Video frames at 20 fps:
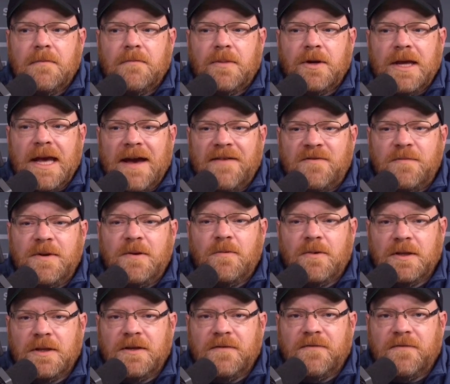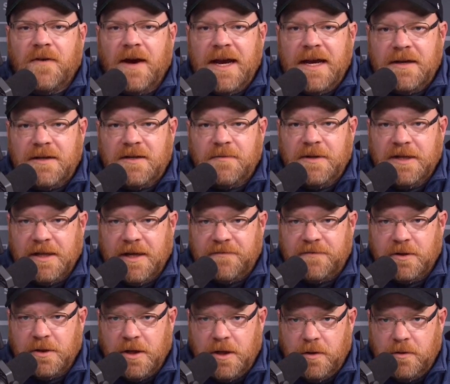but you have to be willing to fight to be
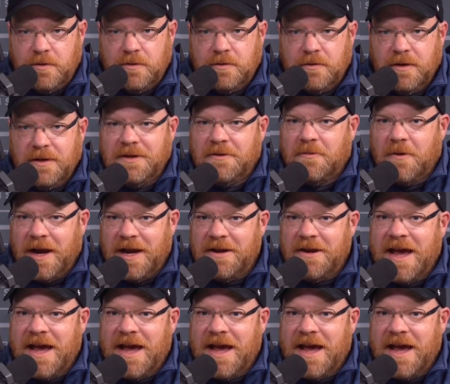left alone, right?